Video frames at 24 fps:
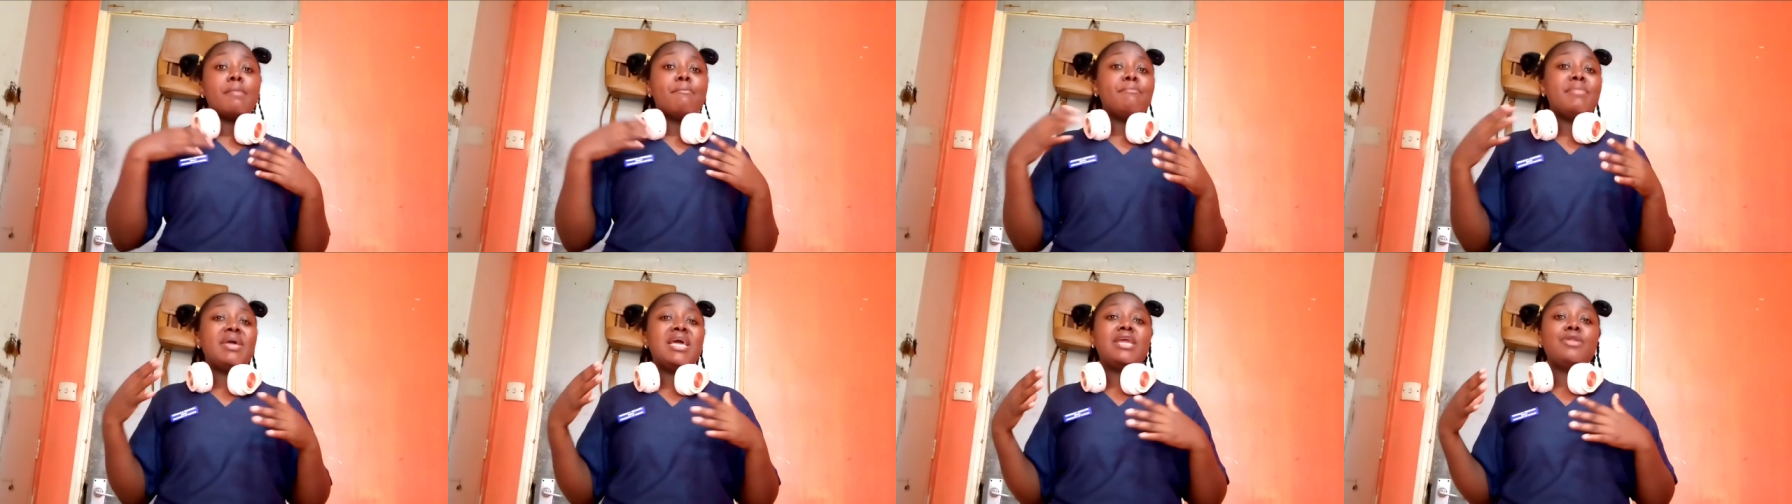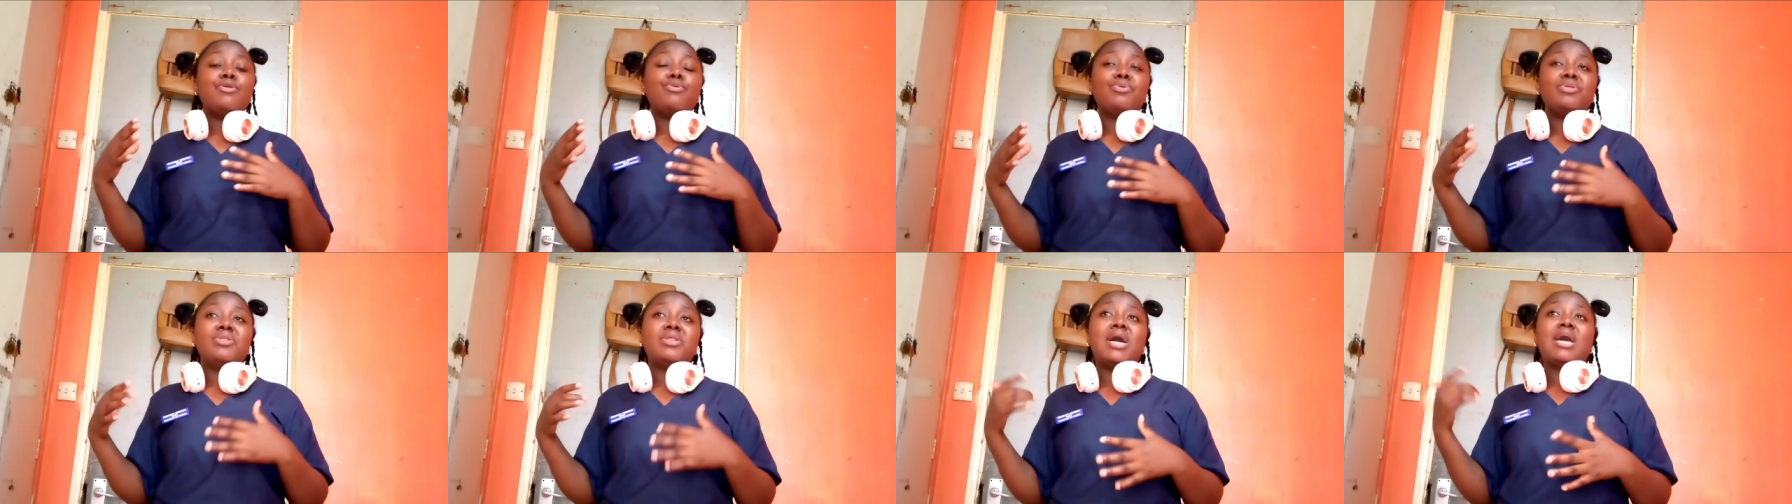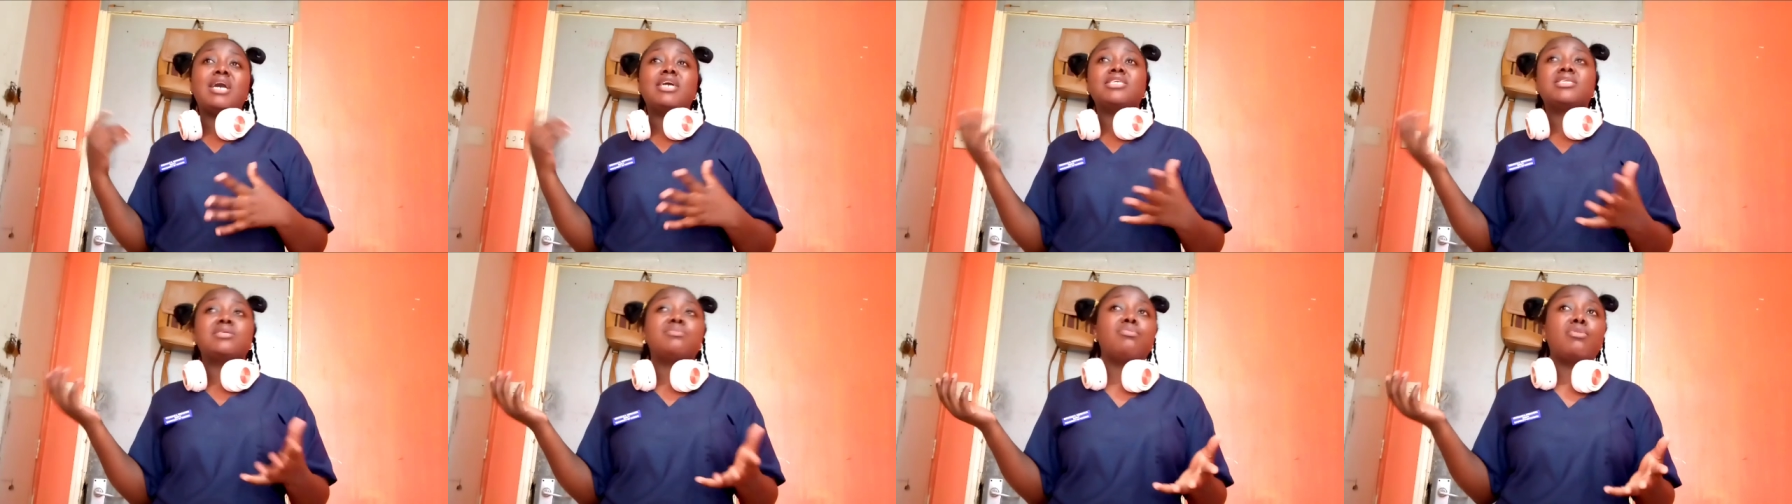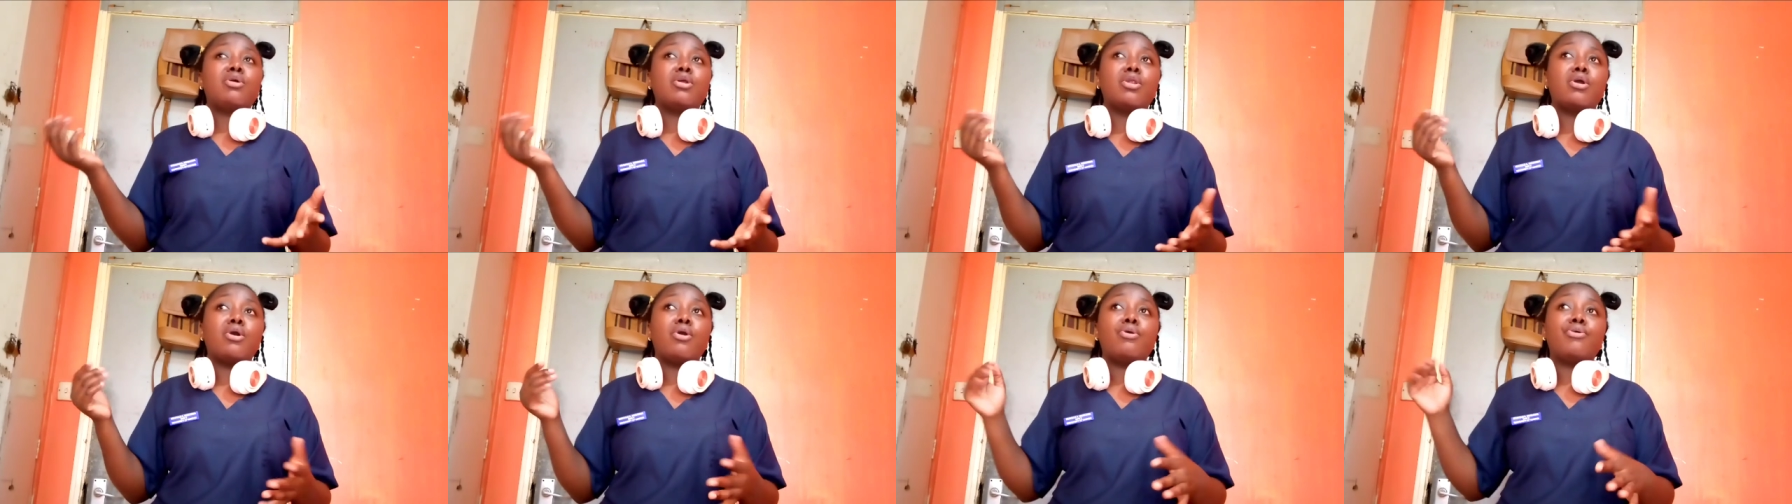men with a
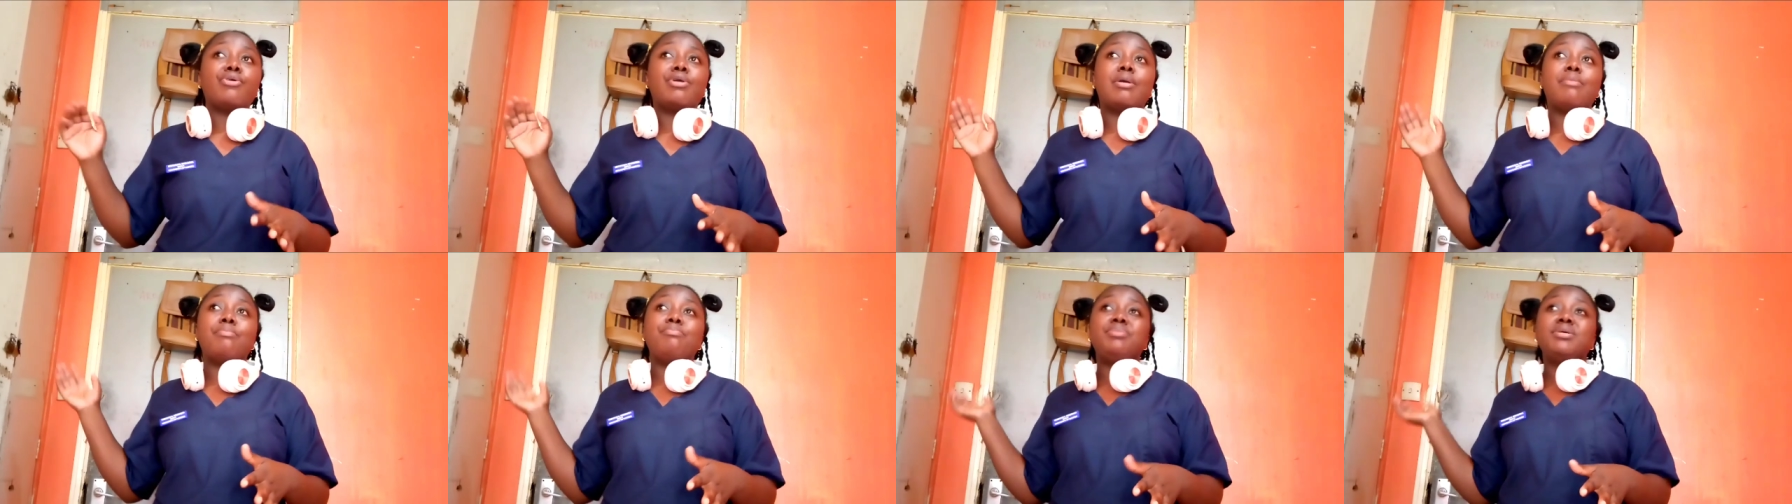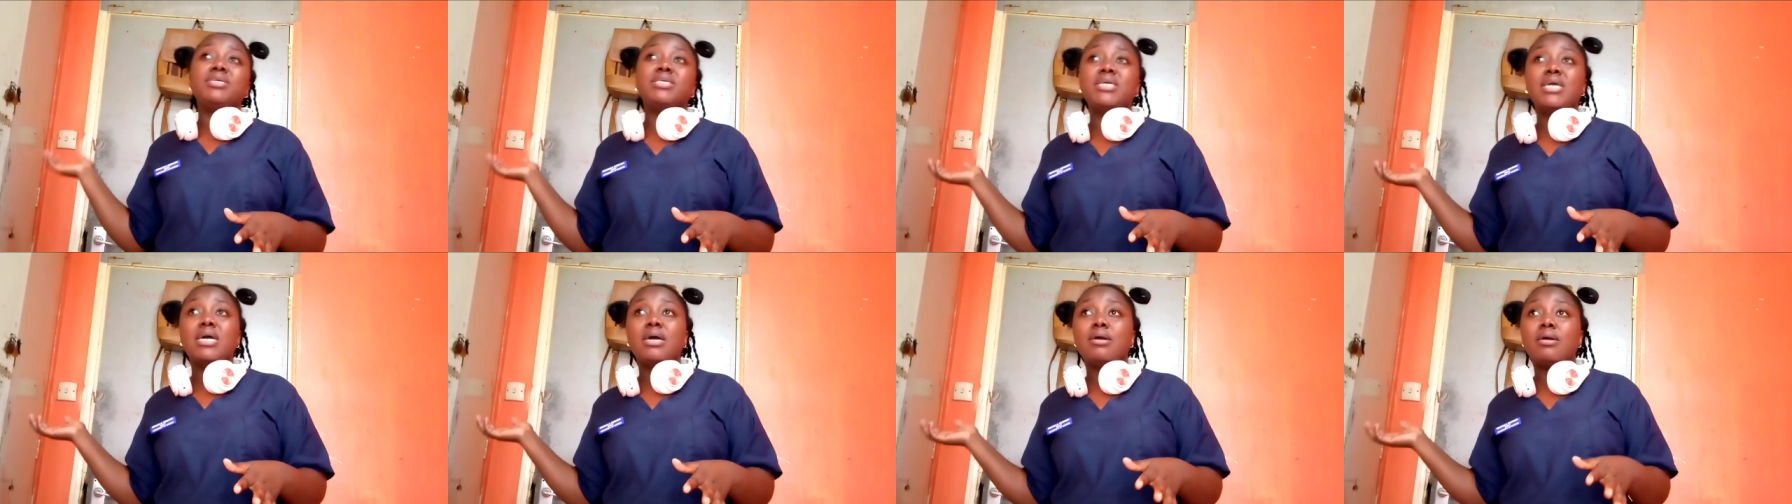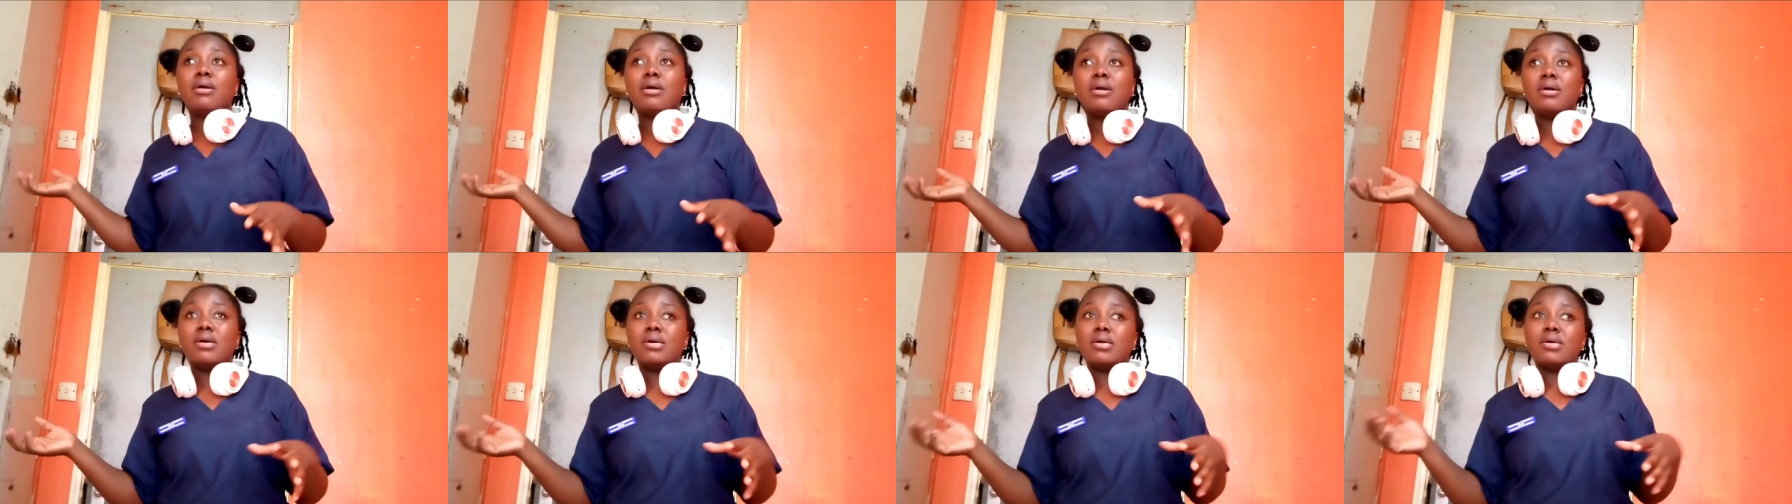smaller or a bigger